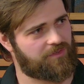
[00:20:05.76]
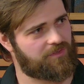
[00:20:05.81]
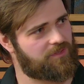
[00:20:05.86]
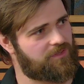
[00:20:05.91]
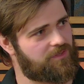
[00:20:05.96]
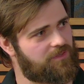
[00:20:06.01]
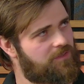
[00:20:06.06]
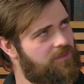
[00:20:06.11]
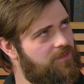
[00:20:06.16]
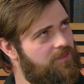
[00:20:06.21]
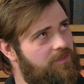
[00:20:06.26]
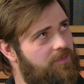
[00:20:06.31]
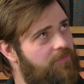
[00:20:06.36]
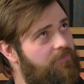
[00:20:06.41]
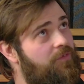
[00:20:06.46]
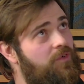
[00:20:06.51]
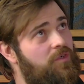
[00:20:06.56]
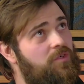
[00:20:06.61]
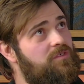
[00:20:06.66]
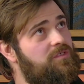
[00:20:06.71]
are the
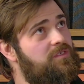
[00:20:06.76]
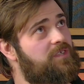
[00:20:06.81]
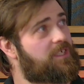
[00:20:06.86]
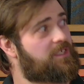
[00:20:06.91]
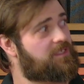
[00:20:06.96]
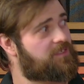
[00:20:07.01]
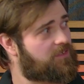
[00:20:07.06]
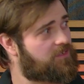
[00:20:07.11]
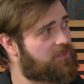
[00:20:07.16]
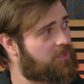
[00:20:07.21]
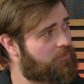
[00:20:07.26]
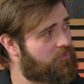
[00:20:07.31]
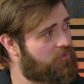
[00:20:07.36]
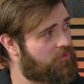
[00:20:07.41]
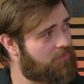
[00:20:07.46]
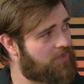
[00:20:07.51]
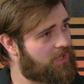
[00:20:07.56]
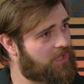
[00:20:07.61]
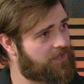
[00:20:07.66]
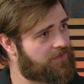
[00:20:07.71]
first things that come to
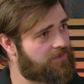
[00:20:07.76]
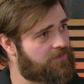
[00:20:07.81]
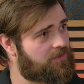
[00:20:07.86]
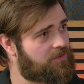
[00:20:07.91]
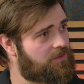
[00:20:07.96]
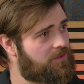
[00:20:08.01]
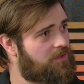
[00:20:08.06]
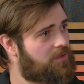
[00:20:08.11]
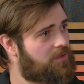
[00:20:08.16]
mind